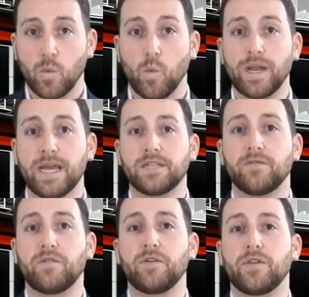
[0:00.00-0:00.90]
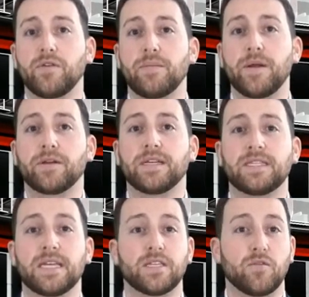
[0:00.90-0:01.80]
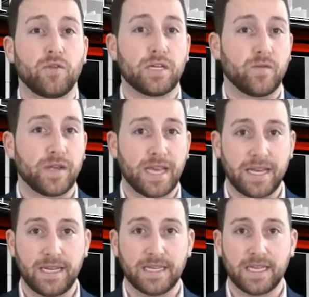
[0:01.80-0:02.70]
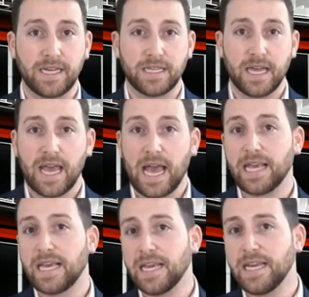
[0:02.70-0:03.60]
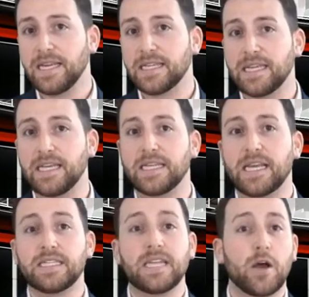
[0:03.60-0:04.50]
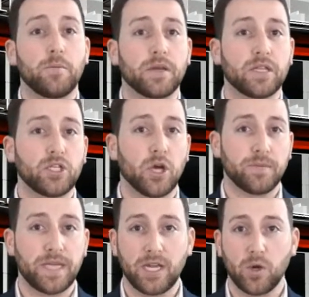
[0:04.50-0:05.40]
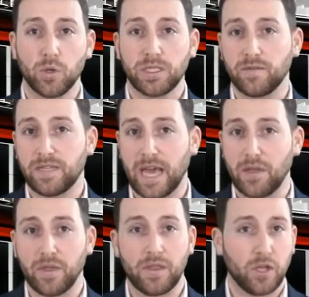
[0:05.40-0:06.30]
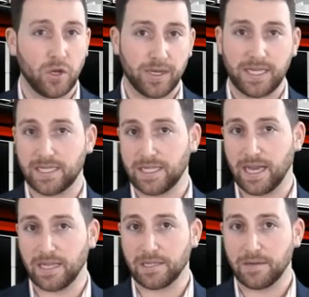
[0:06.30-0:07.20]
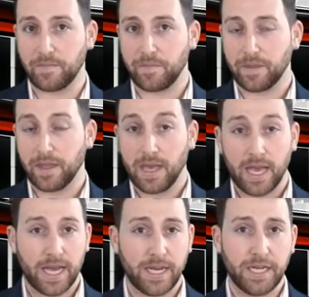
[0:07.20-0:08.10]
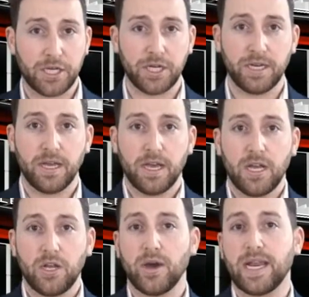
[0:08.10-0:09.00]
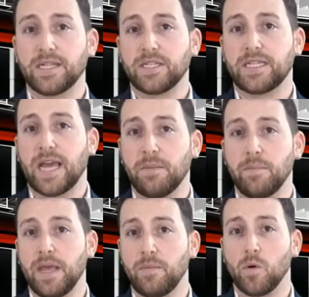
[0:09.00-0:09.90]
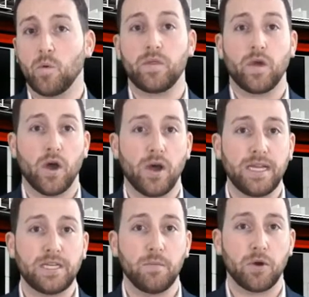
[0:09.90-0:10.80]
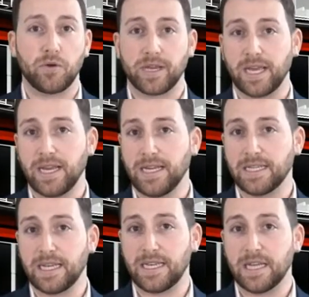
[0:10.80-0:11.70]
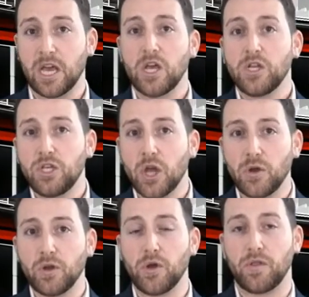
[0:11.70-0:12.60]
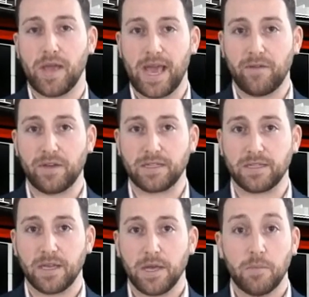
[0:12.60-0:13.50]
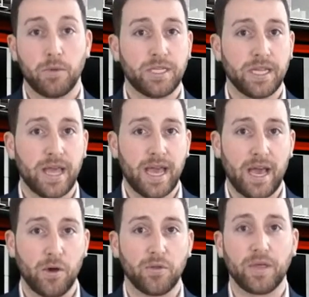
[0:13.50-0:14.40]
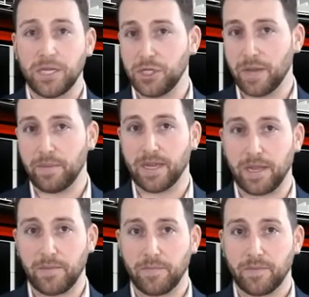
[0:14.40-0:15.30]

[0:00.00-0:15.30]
1 out of every 3 Americans is at risk for kidney disease, and kidney disease is now among the top 10 causes of death in the United States. In addition, 9 out of 10 people with early to moderate kidney disease don't know they have it, putting their health in jeopardy.